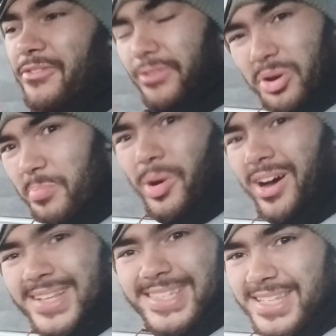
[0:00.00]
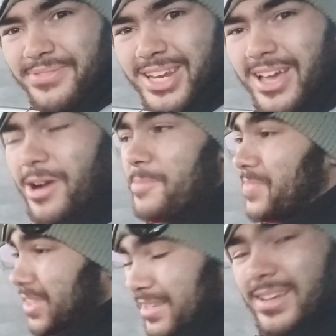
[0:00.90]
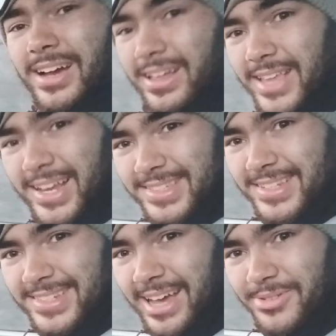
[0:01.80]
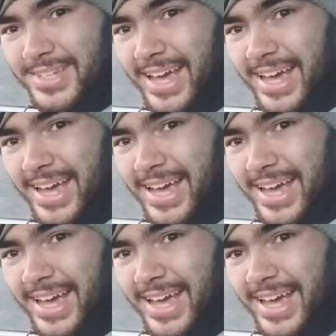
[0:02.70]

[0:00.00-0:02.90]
fun parts of this video, and that is the sound